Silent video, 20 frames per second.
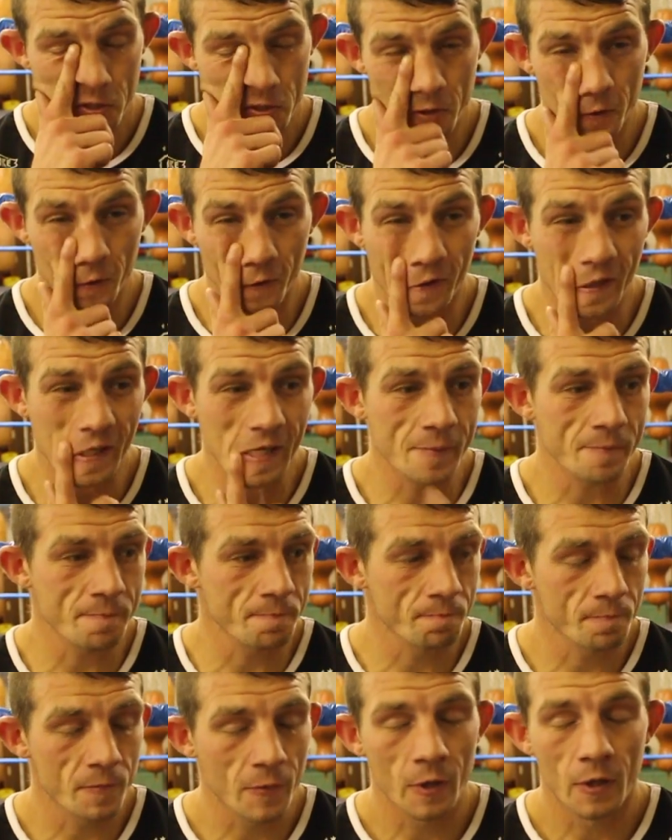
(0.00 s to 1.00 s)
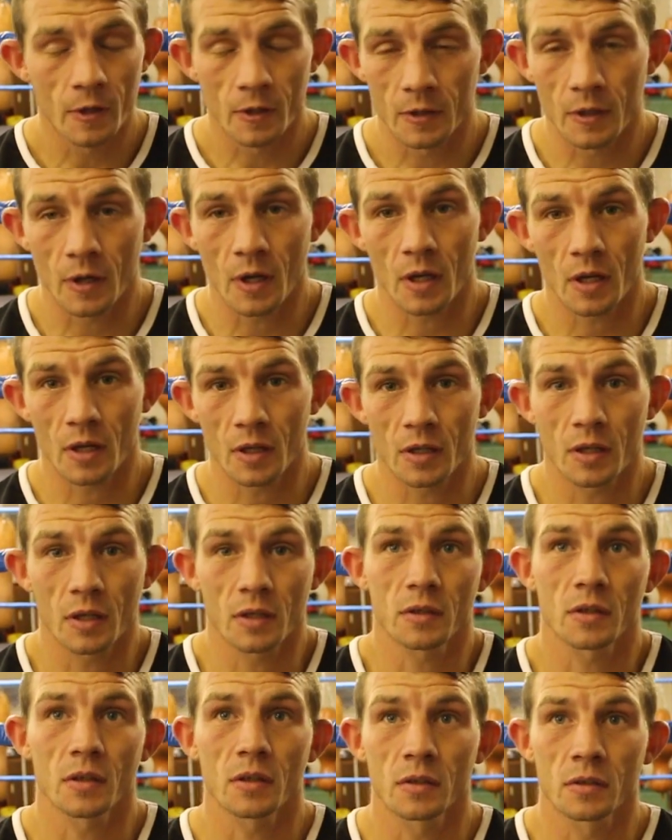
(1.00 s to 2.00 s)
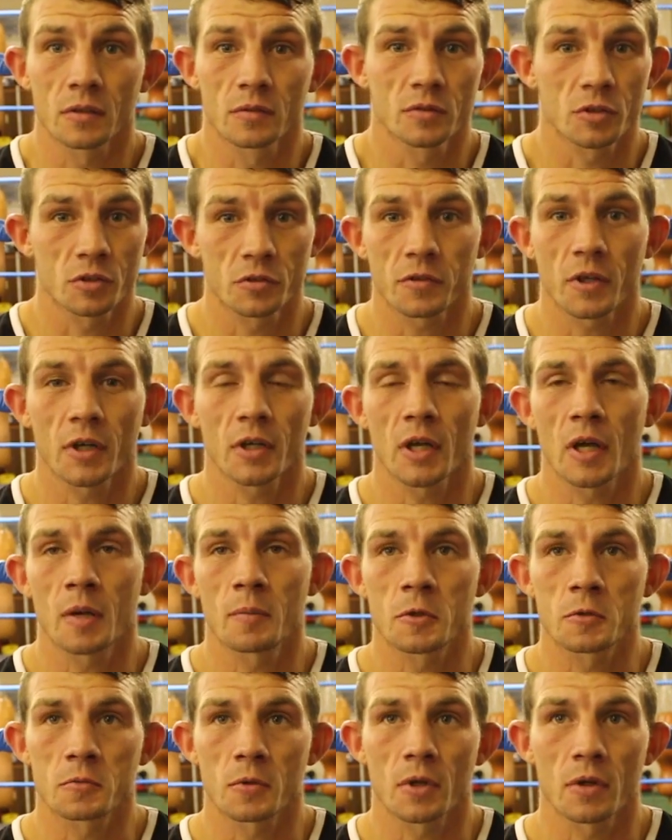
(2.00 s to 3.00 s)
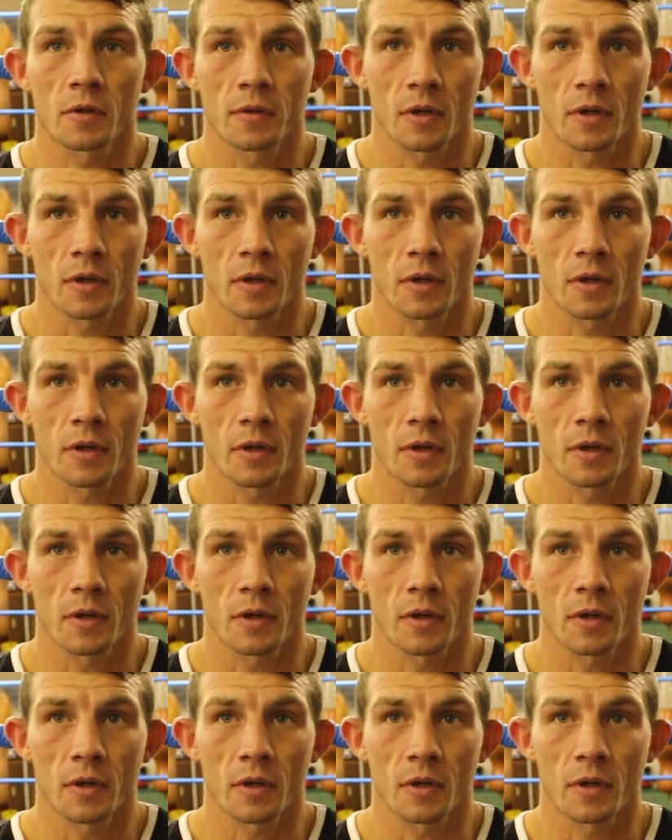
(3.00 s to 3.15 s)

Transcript: So, yeah, I'd like to just fan game as well.